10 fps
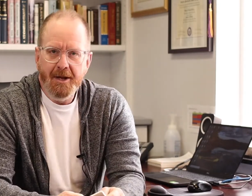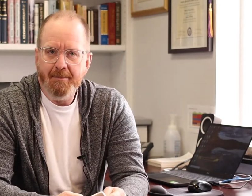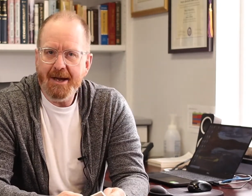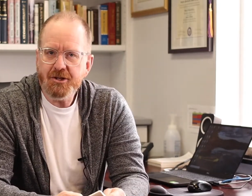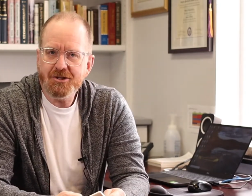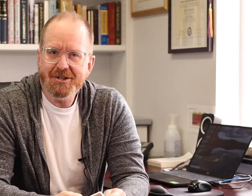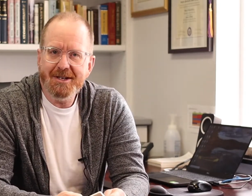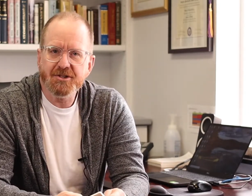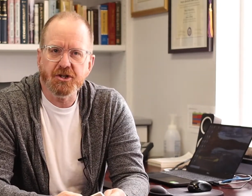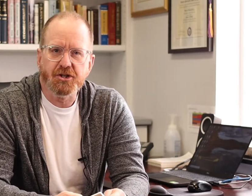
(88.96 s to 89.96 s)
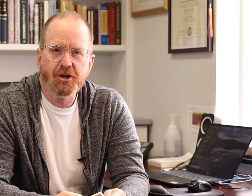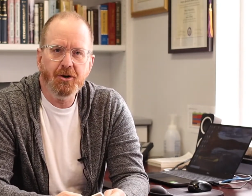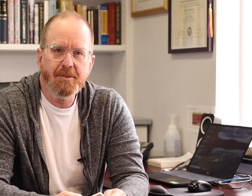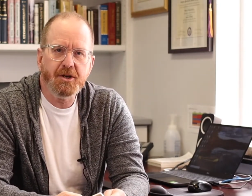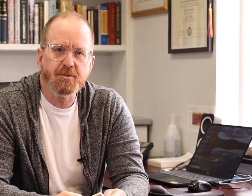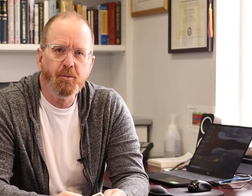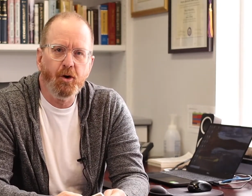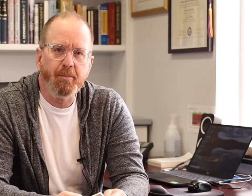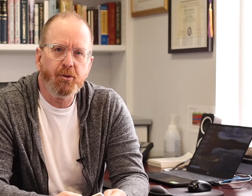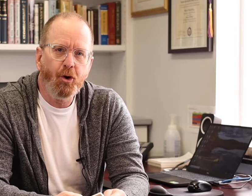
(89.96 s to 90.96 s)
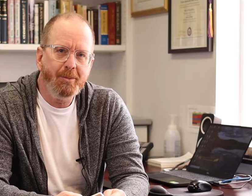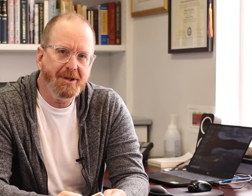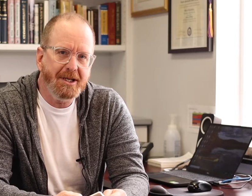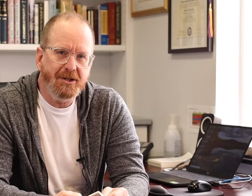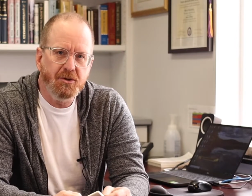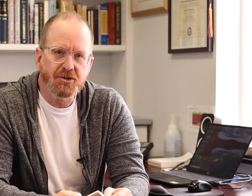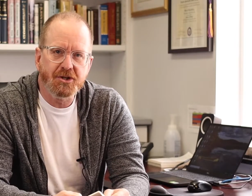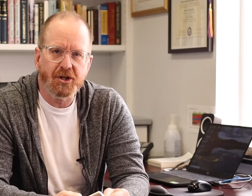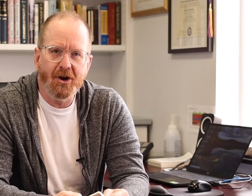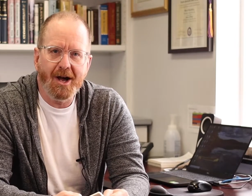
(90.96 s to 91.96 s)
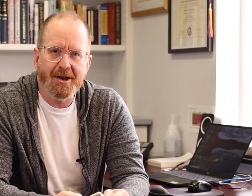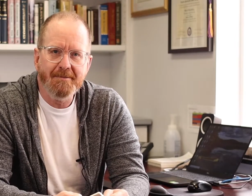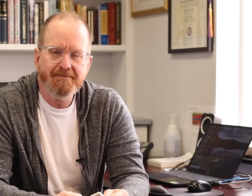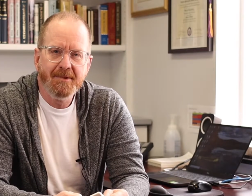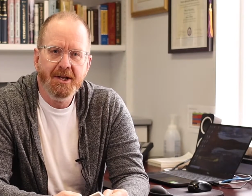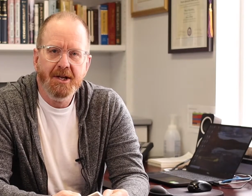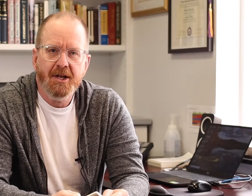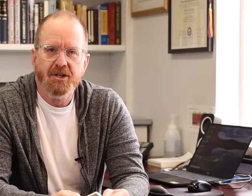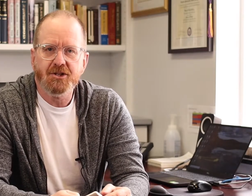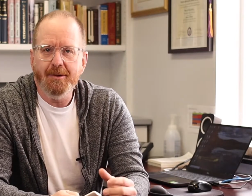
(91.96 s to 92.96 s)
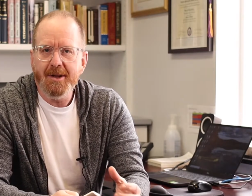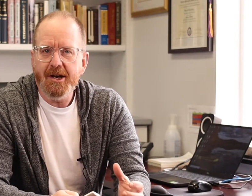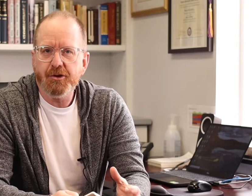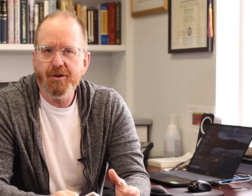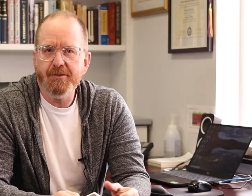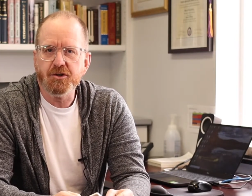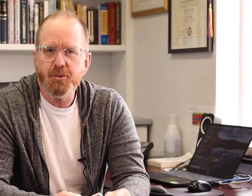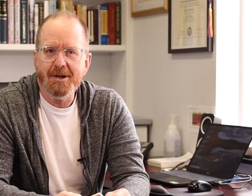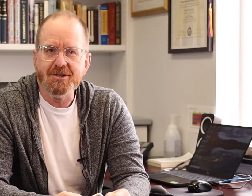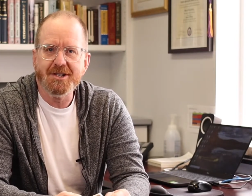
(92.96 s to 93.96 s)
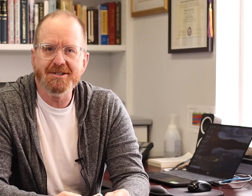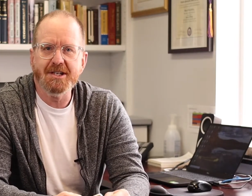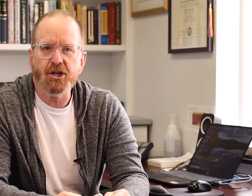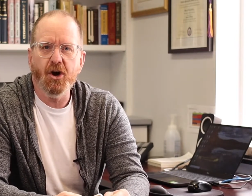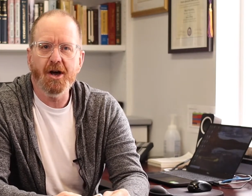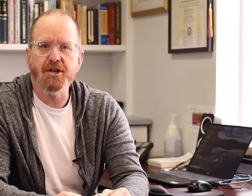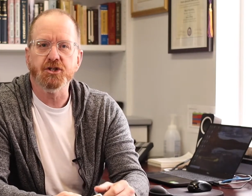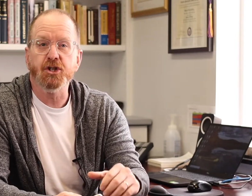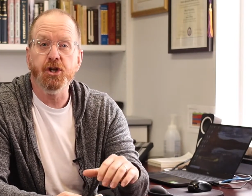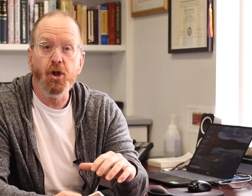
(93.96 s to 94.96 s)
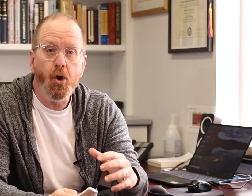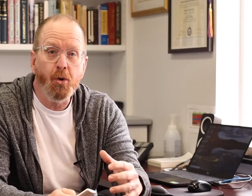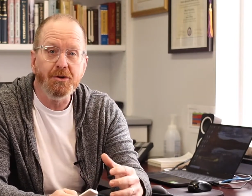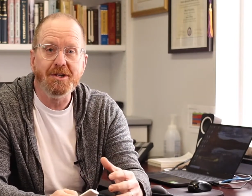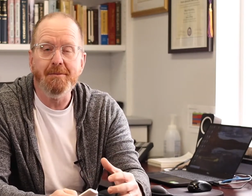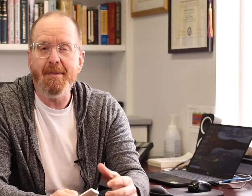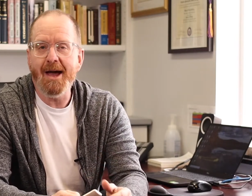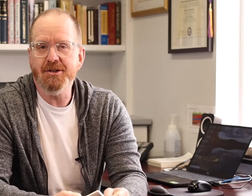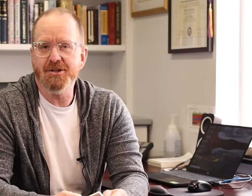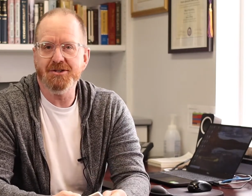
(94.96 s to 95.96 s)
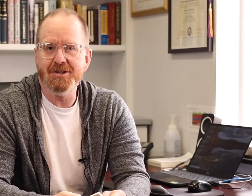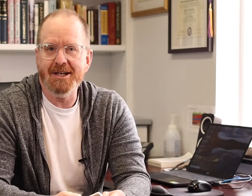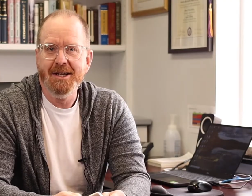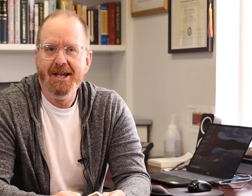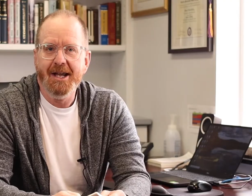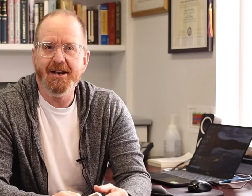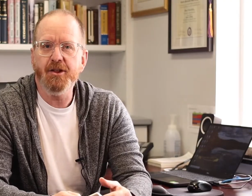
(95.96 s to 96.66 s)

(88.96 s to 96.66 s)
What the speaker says: Majesty is a term that is more appropriately used to God. Psalm 93 verse 1 says that God is clothed in majesty. In